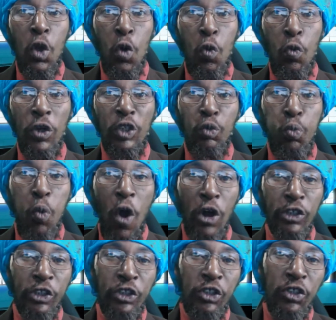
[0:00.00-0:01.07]
which
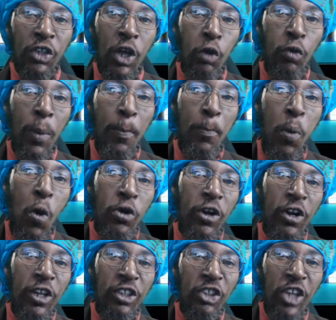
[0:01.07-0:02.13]
was
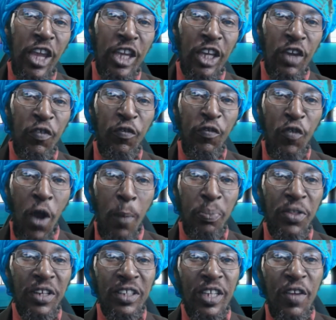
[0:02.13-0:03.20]
reportedly taken from
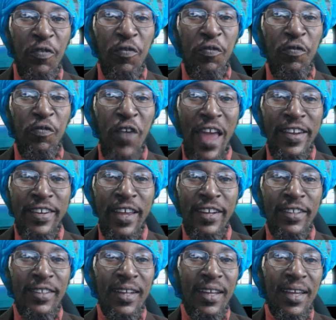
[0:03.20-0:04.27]
the
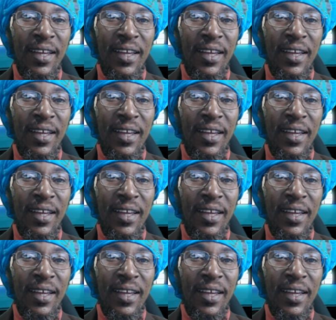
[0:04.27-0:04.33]
defendant,